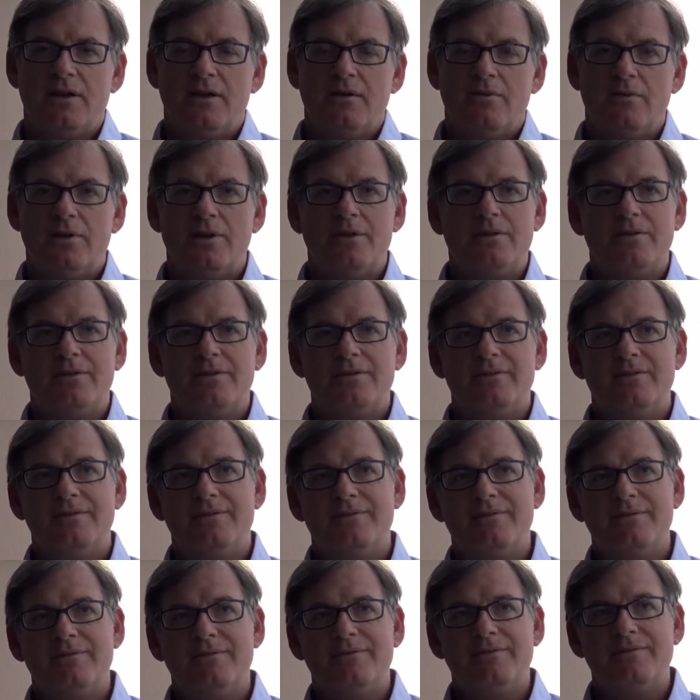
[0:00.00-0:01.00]
Well,
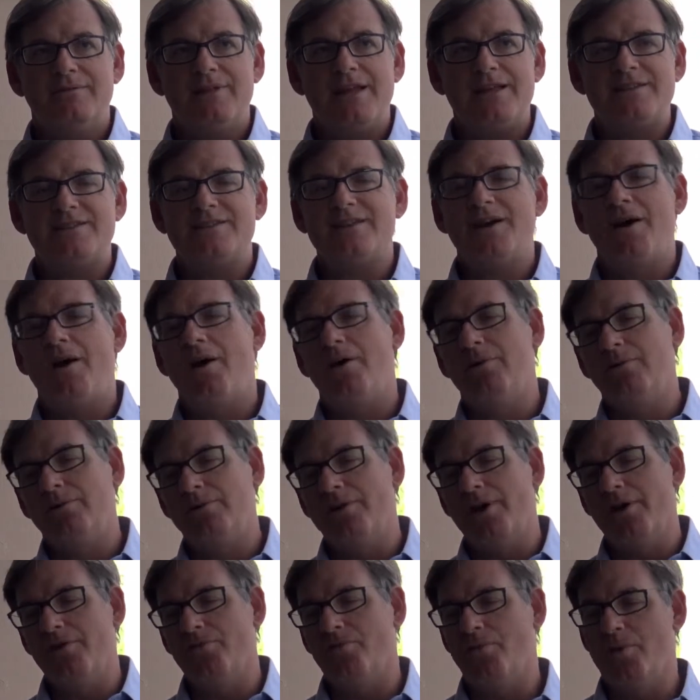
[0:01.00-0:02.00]
that's a whole
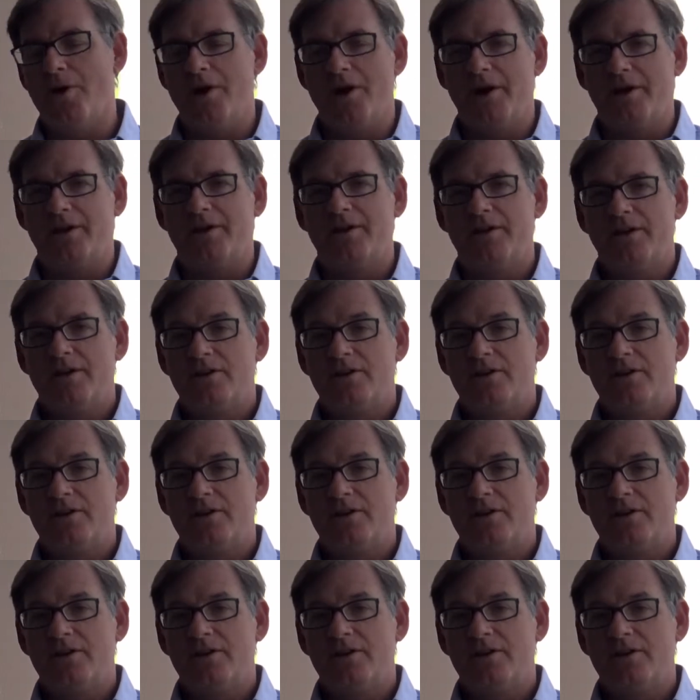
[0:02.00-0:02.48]
lot of work.